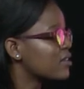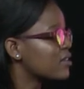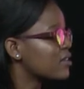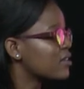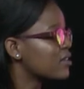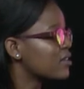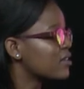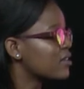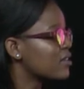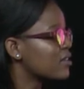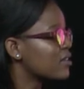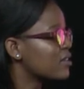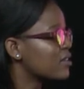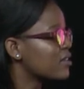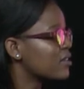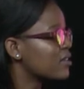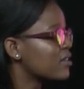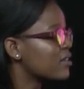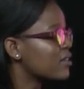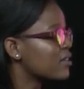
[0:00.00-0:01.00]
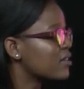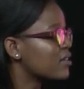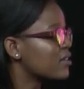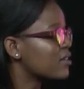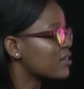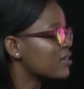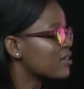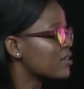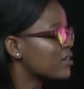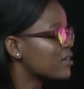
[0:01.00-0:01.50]

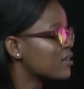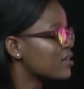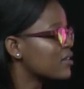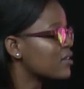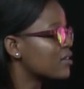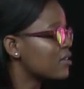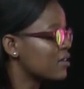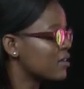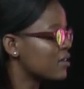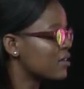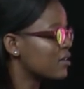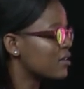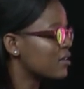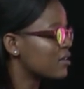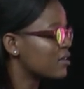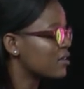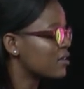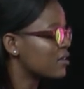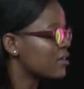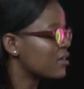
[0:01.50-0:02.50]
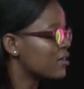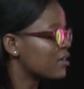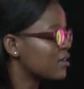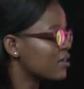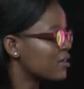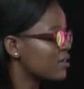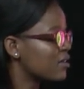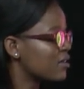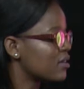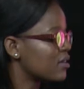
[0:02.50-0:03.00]

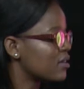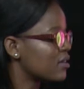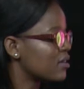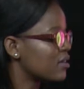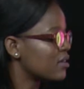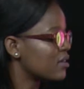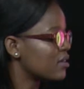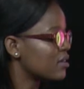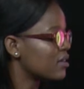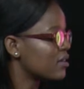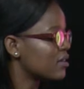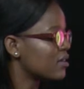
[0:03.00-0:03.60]
[no speech]